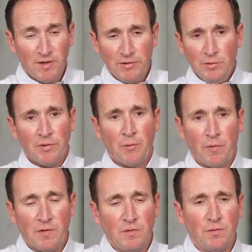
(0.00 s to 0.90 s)
And you'll know
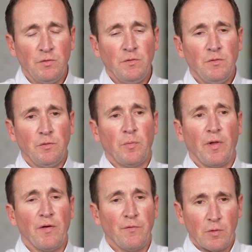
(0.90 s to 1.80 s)
this, as soon as you
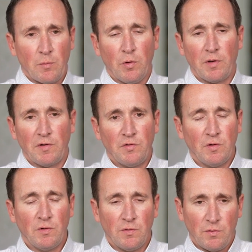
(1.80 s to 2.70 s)
apply for a
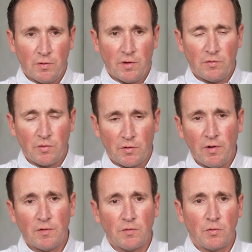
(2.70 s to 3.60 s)
mortgage, you'll get your
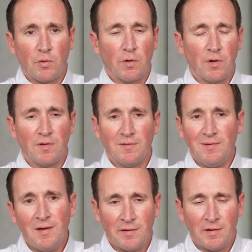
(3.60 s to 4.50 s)
credit score, and it's
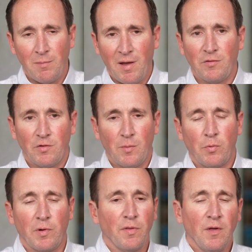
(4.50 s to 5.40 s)
not going to match up
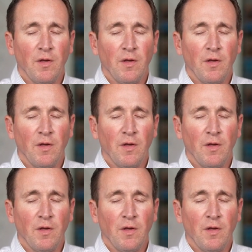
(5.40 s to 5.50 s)
with